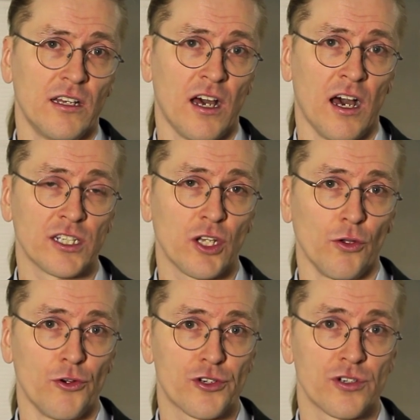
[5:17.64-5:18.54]
uh,
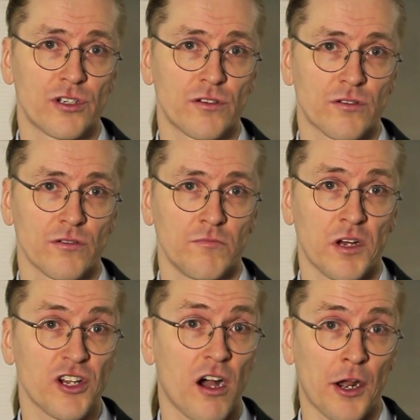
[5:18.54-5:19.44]
solutions
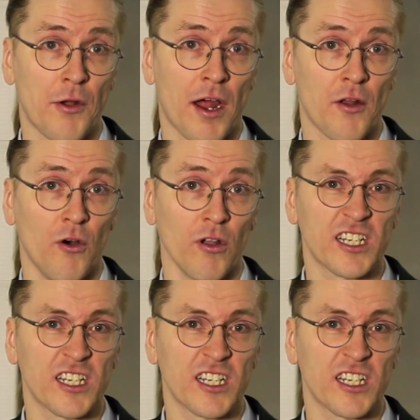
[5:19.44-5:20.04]
much harder at all.